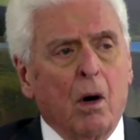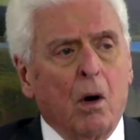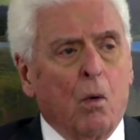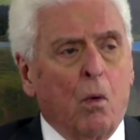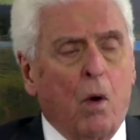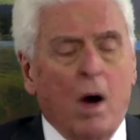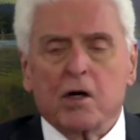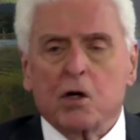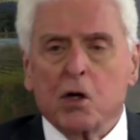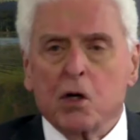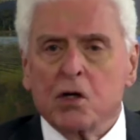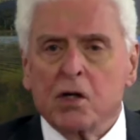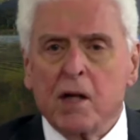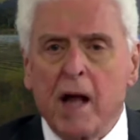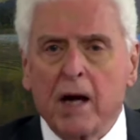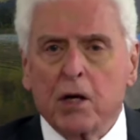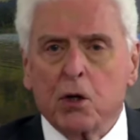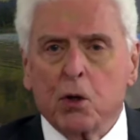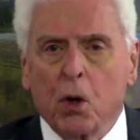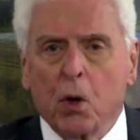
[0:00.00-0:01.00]
what does
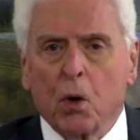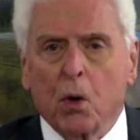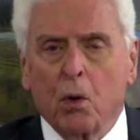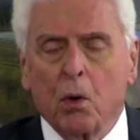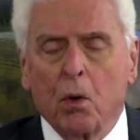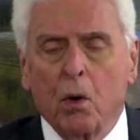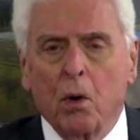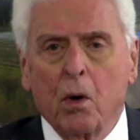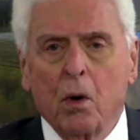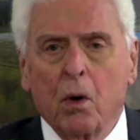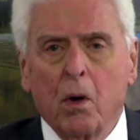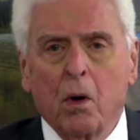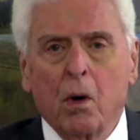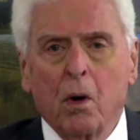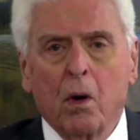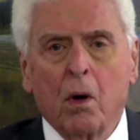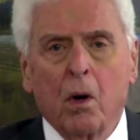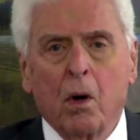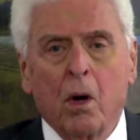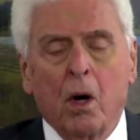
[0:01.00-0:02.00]
that do?
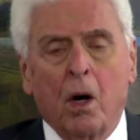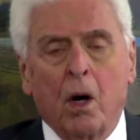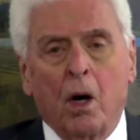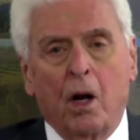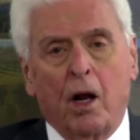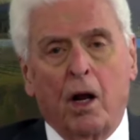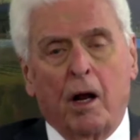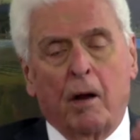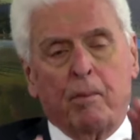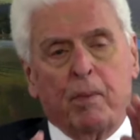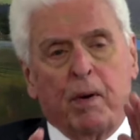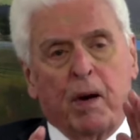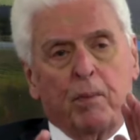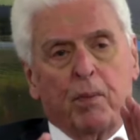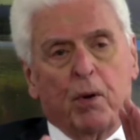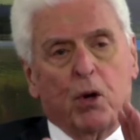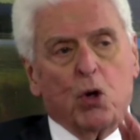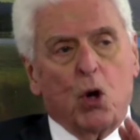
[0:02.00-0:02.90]
If people